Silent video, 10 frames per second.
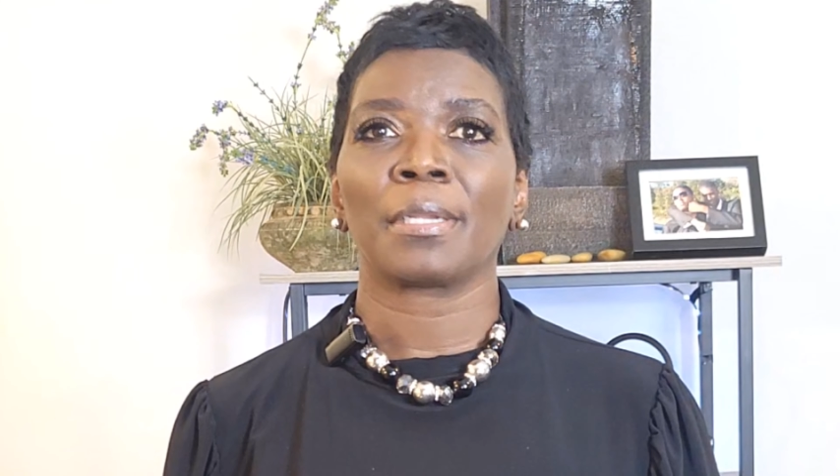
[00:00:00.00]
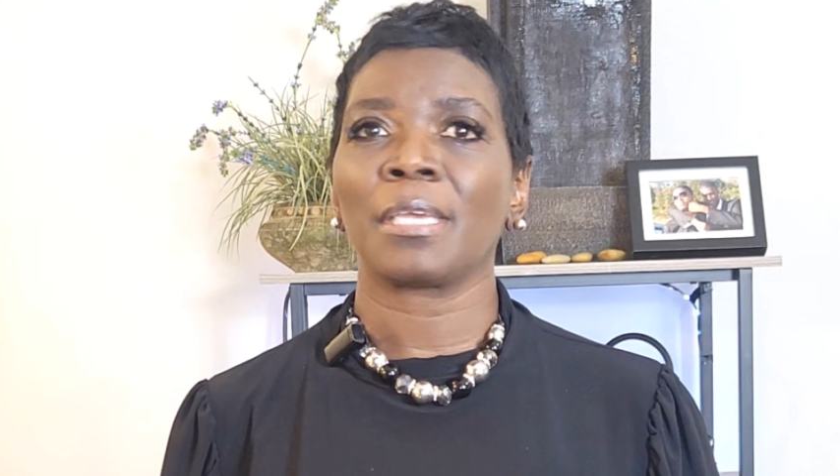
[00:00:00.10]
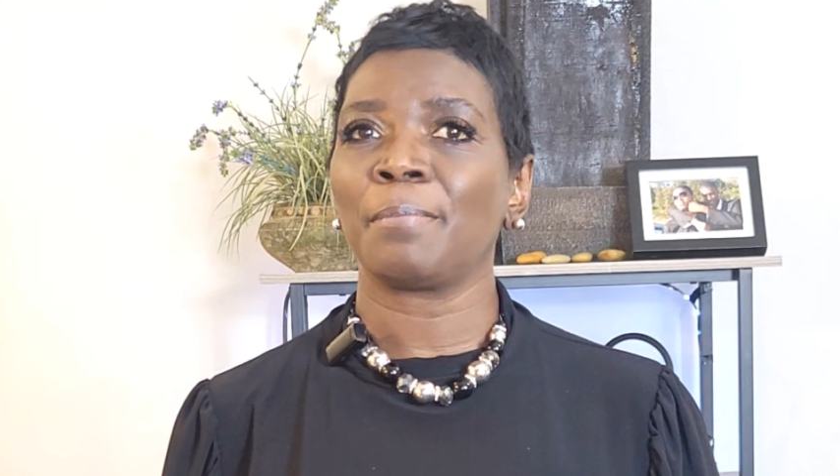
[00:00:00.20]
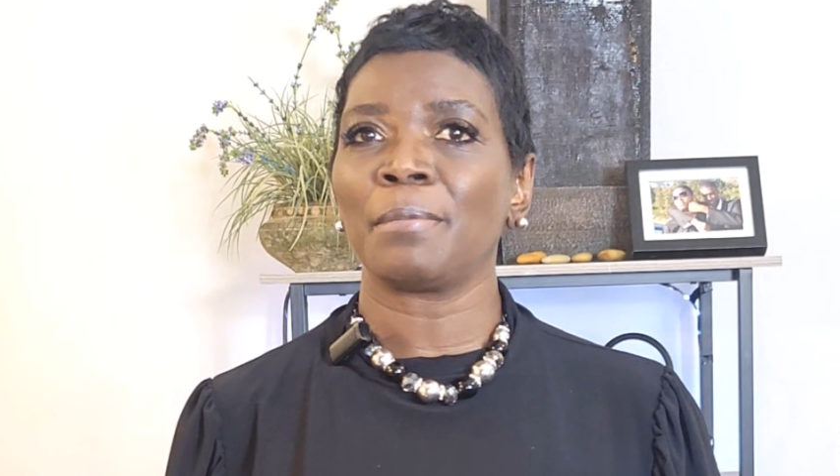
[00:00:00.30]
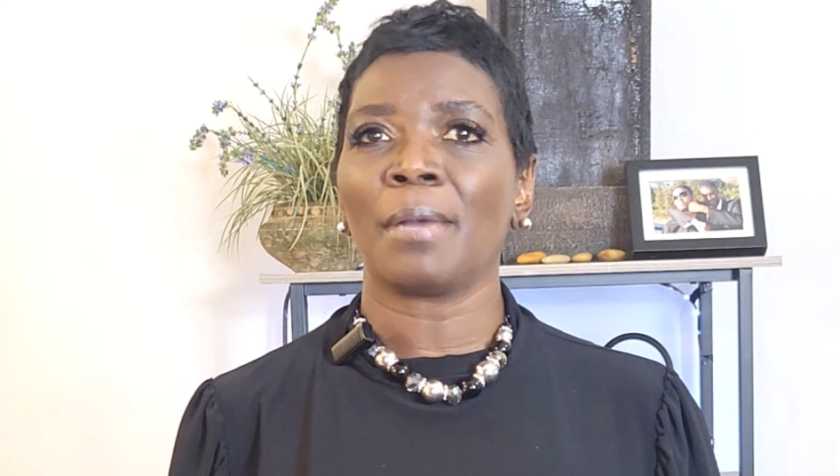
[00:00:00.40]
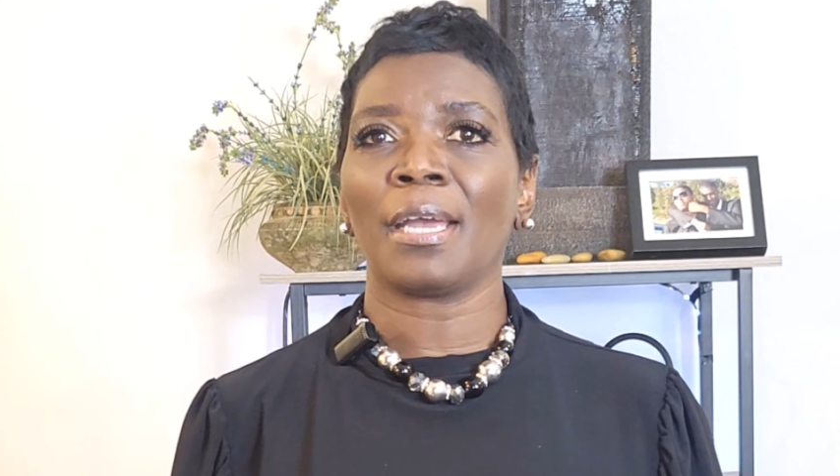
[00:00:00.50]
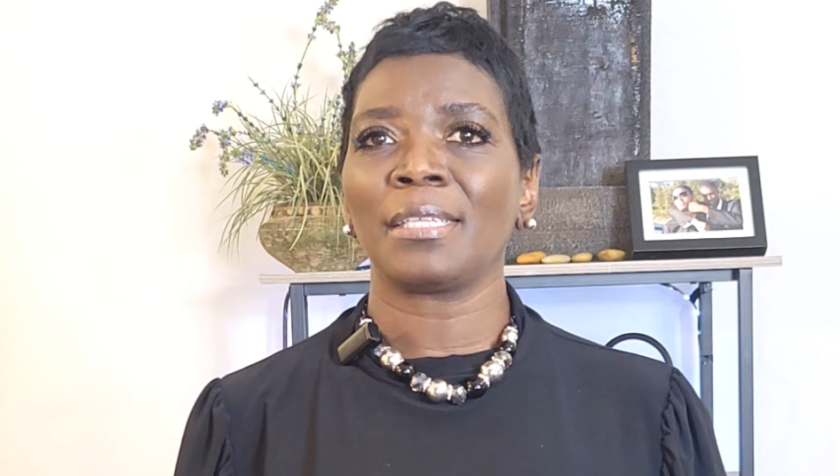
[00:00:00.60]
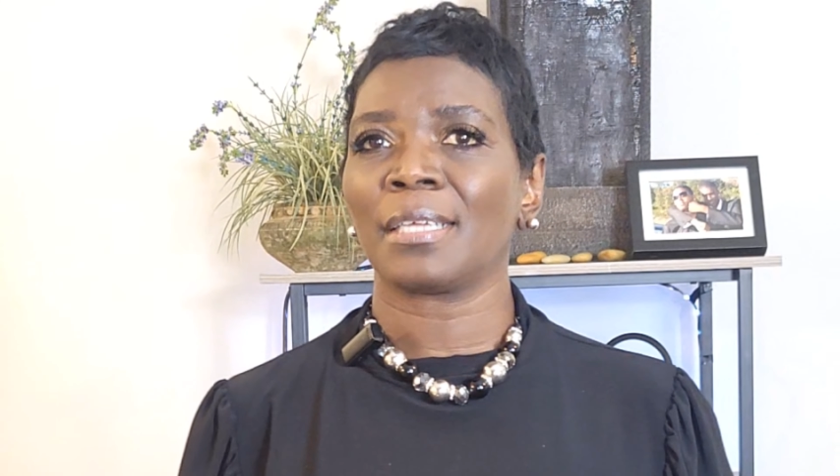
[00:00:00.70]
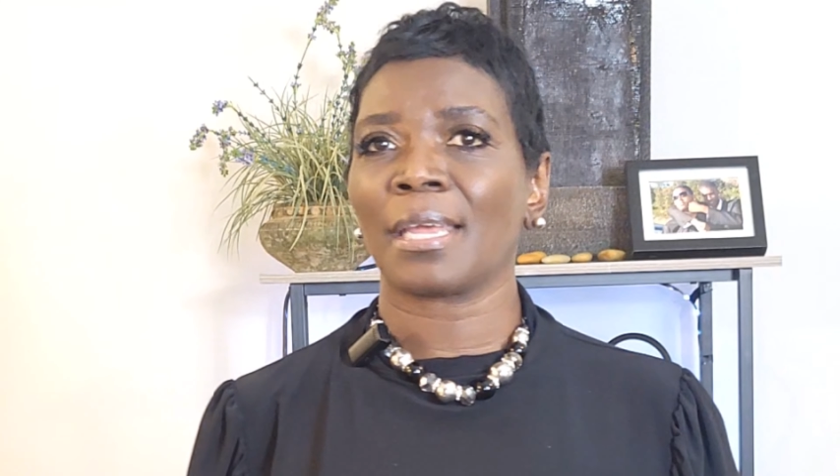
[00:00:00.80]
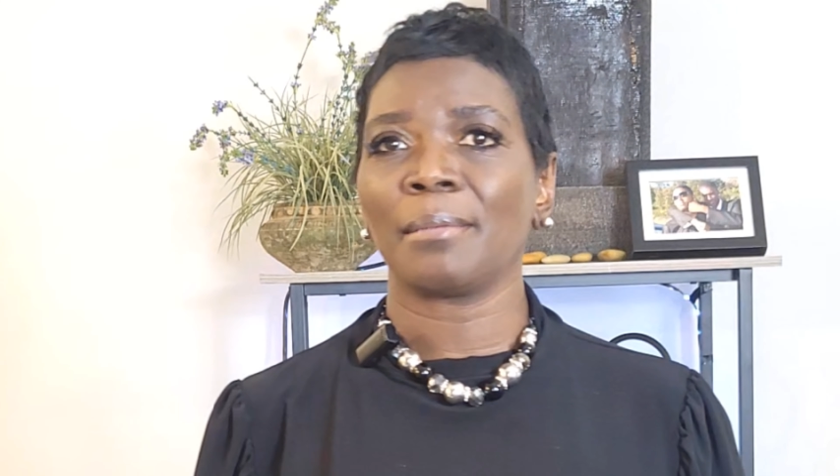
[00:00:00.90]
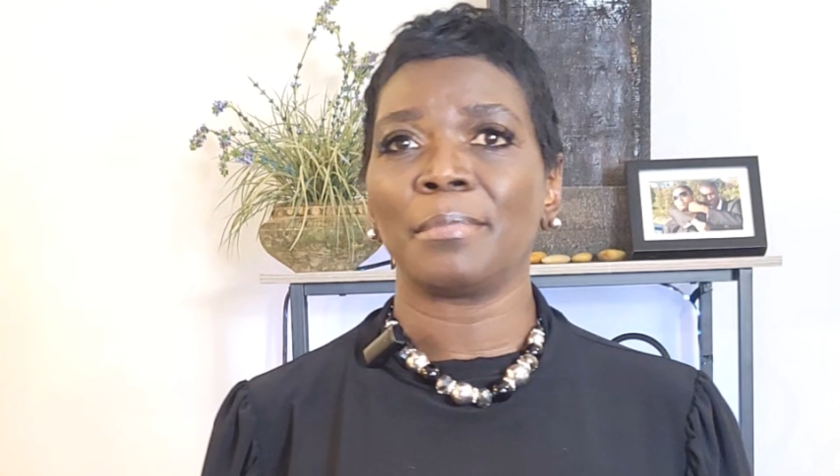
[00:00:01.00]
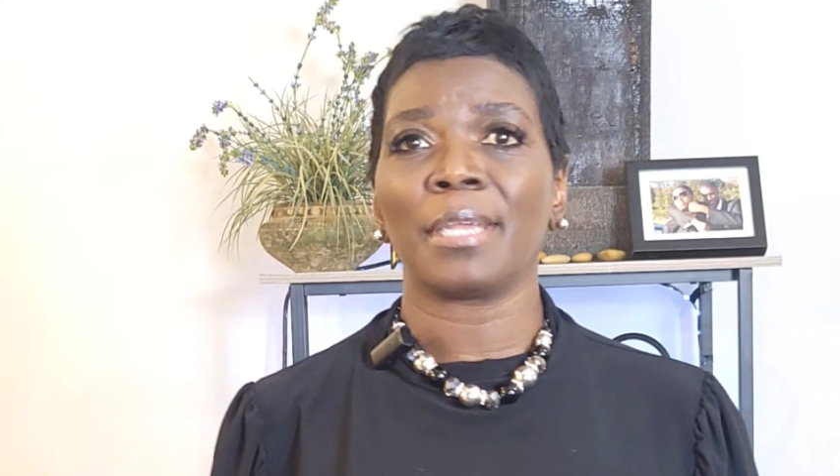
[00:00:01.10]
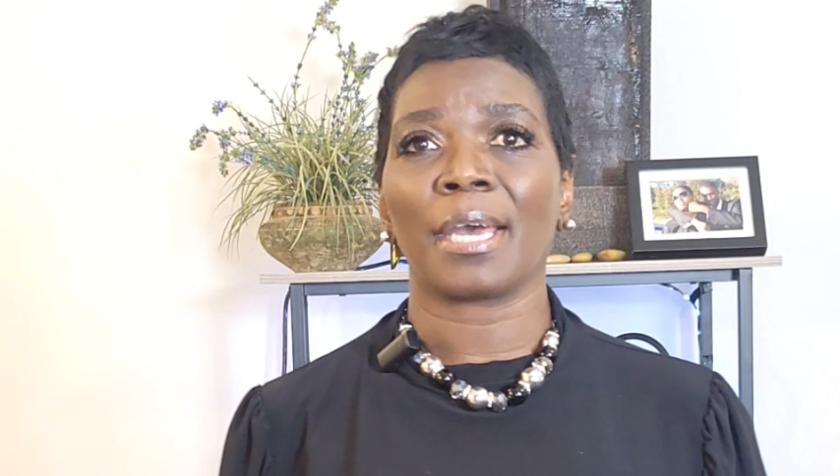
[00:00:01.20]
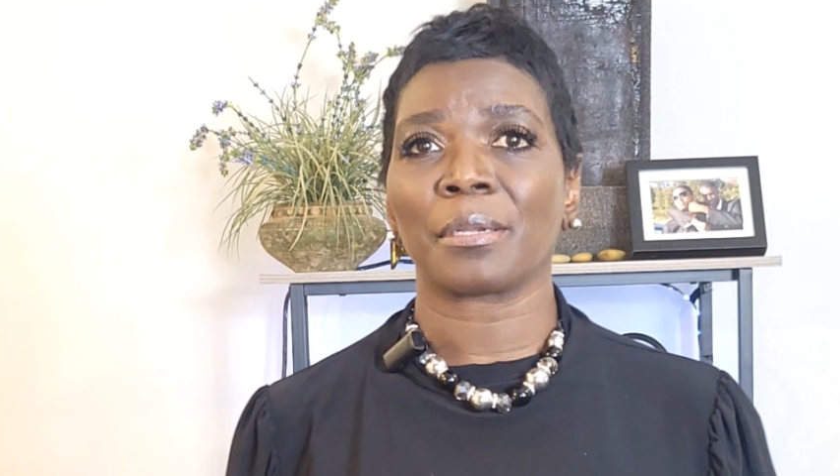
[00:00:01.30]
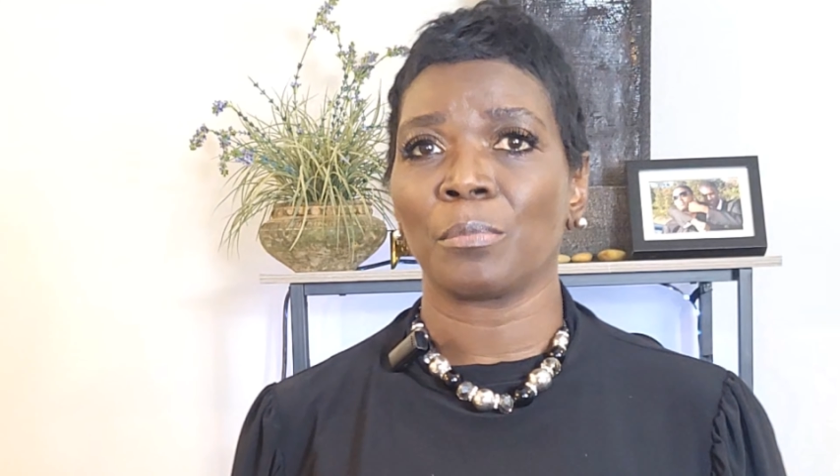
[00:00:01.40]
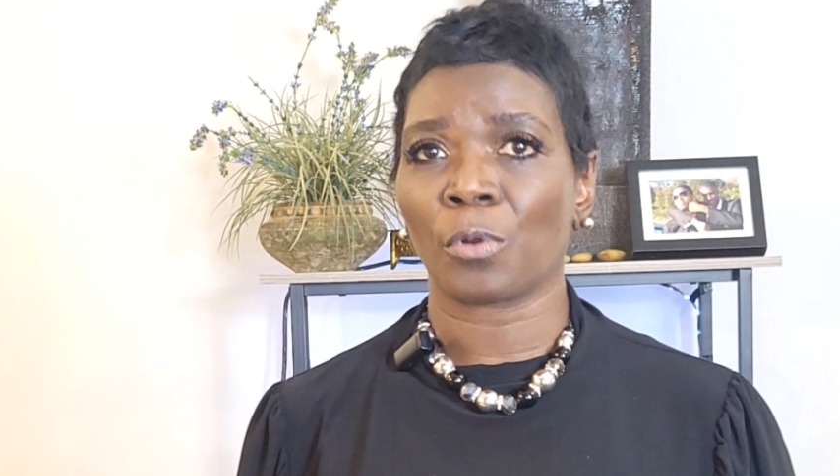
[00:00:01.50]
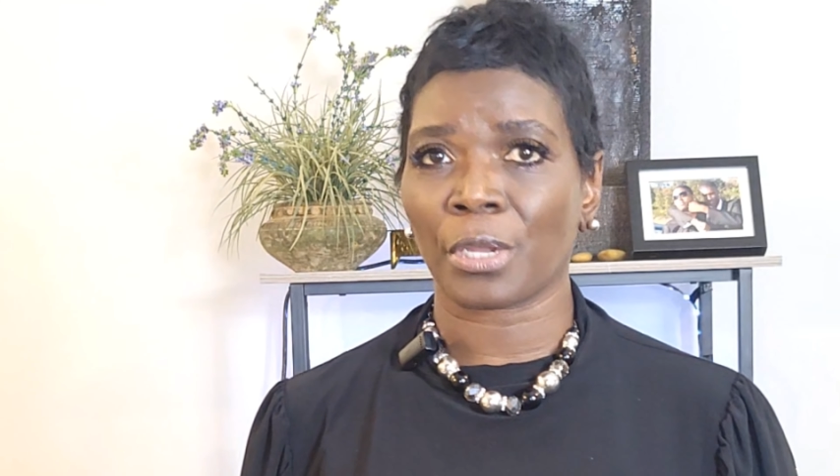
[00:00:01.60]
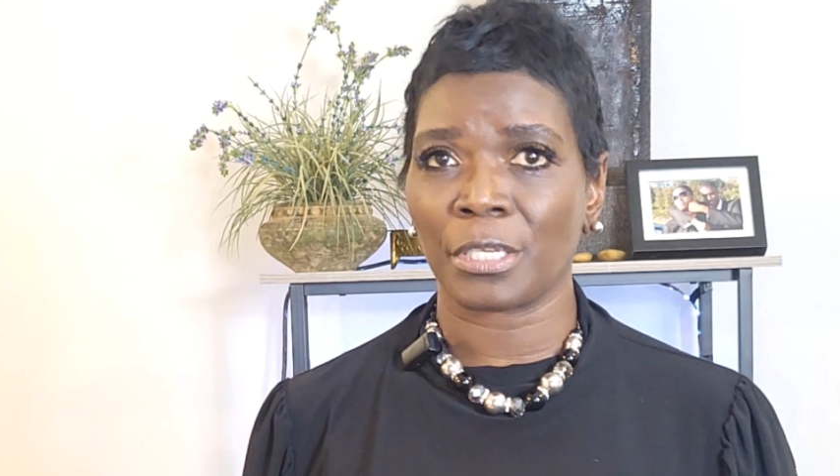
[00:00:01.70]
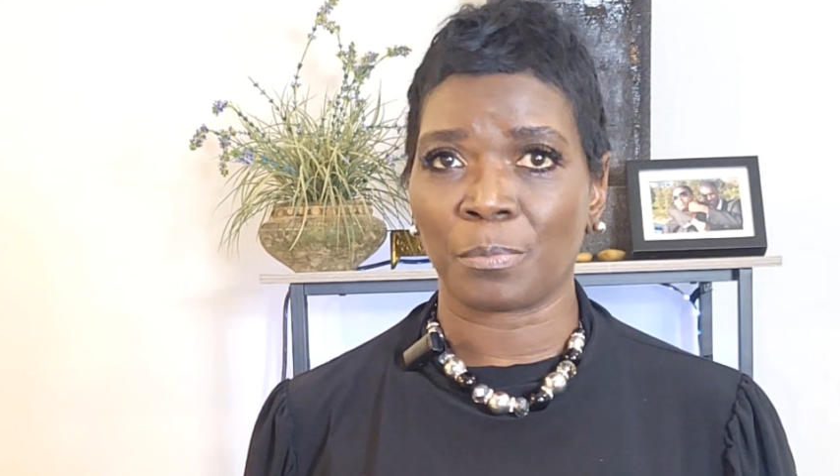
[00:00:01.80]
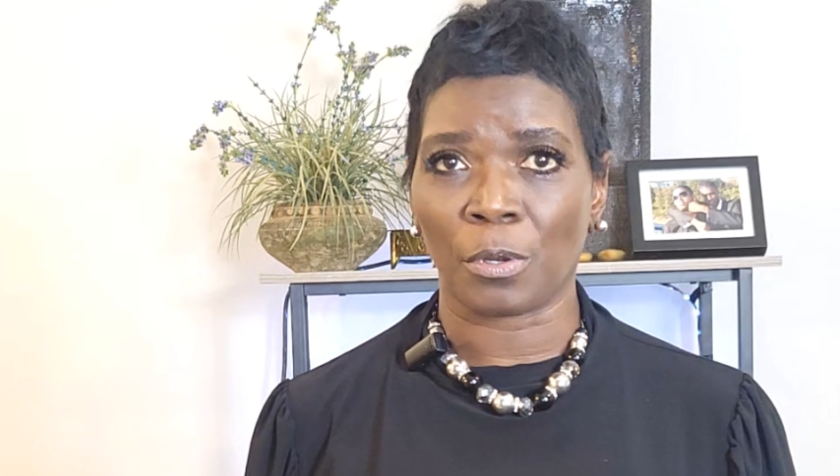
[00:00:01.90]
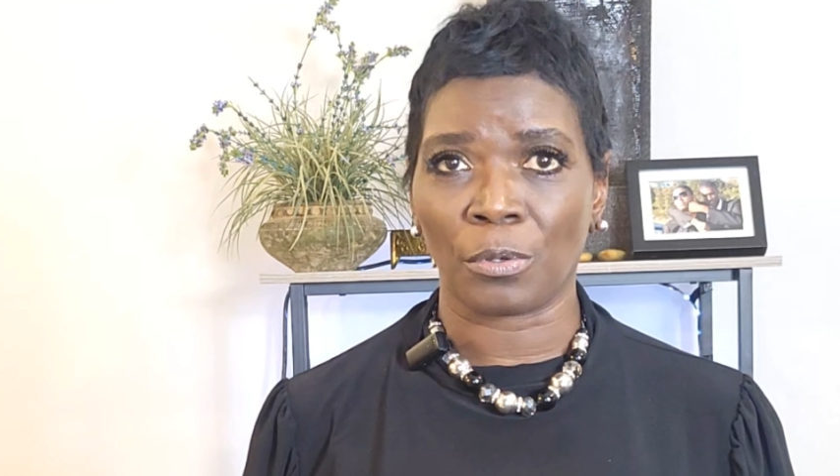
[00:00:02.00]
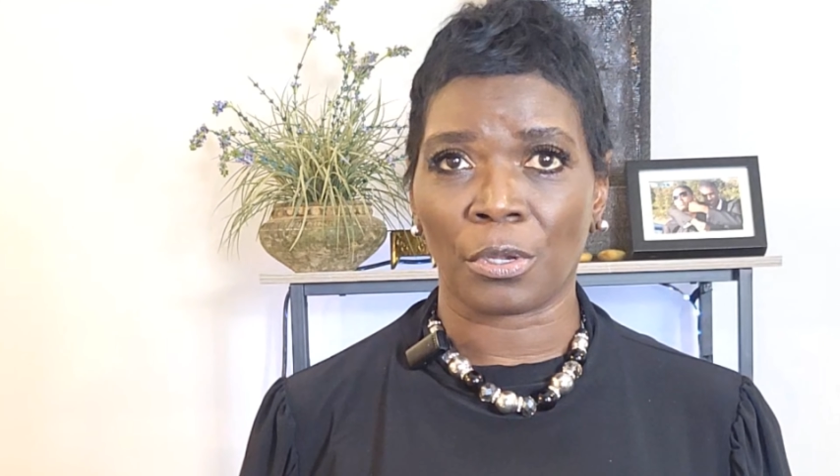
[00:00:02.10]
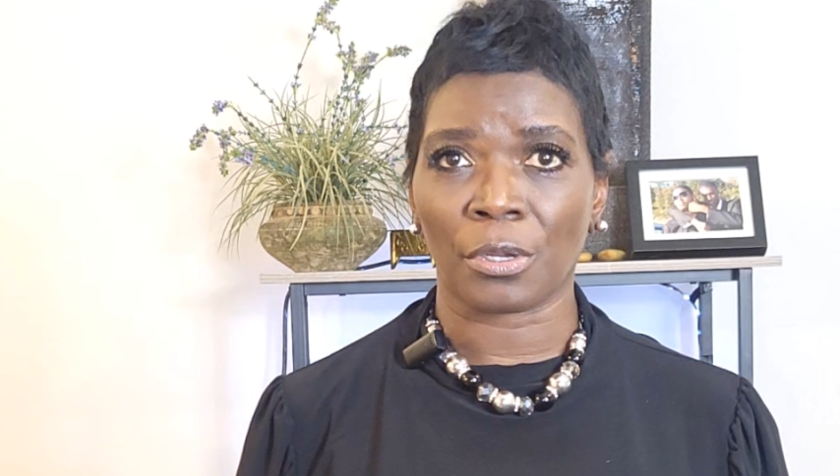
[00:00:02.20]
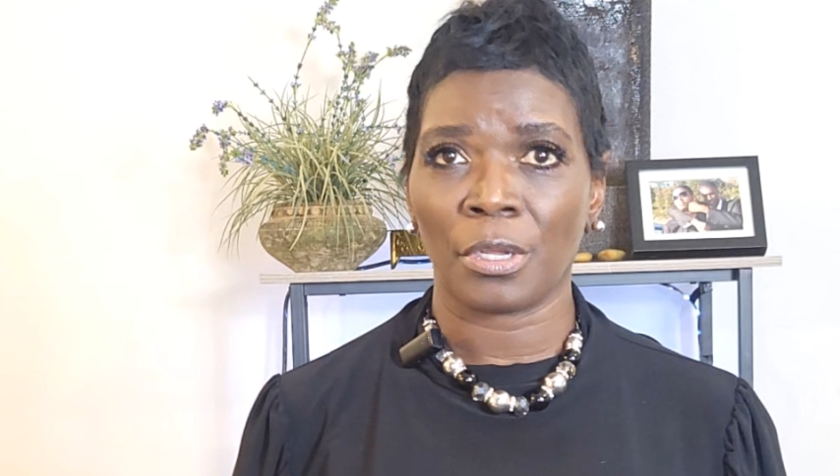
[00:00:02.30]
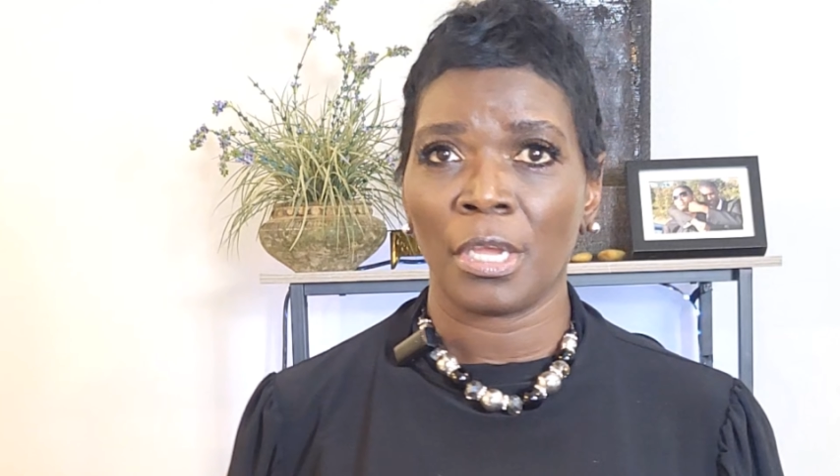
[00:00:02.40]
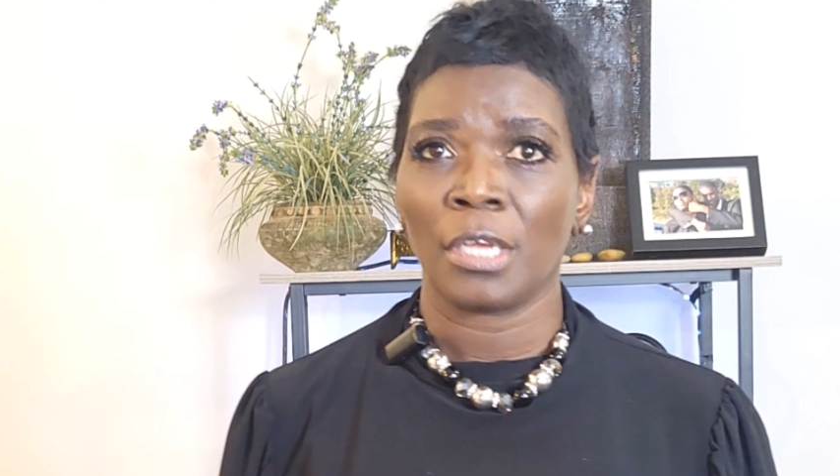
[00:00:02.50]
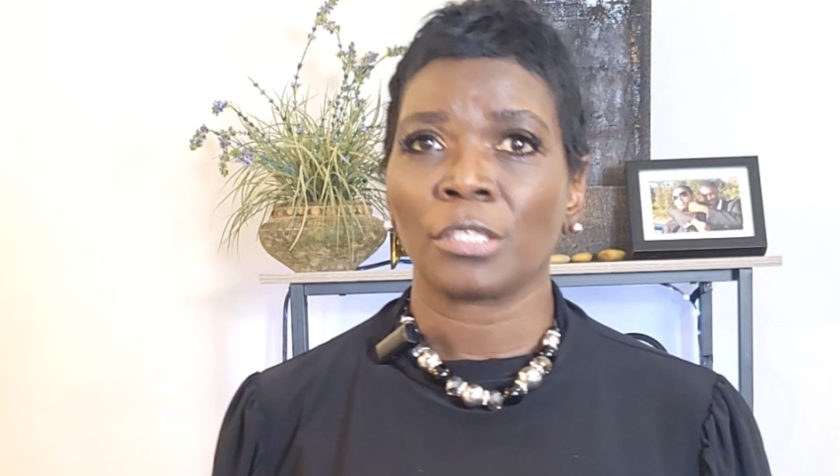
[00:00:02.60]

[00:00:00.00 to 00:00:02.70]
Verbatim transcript: But keep in mind that I am not a mortgage broker.